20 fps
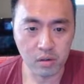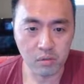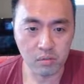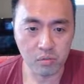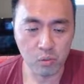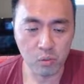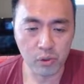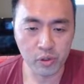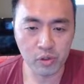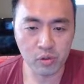
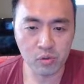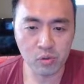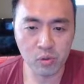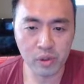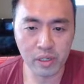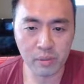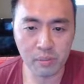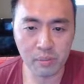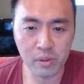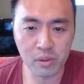when you do
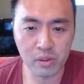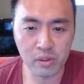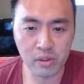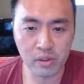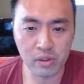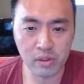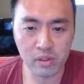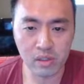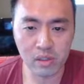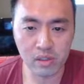any
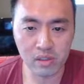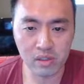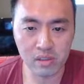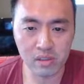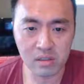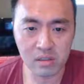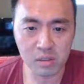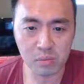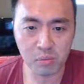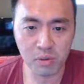builder,
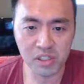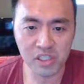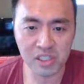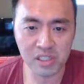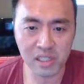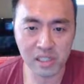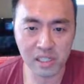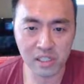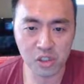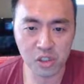the spreadsheet
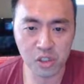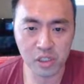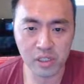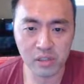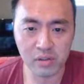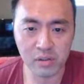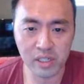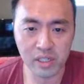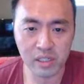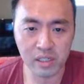that gets
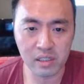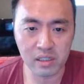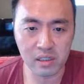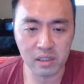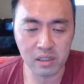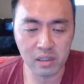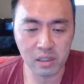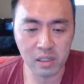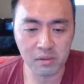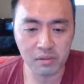generated
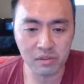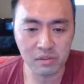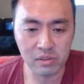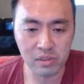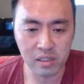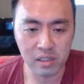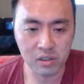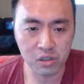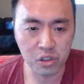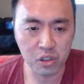obviously
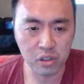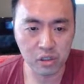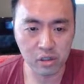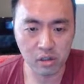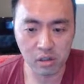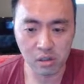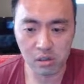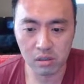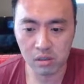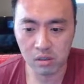gets
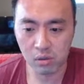shared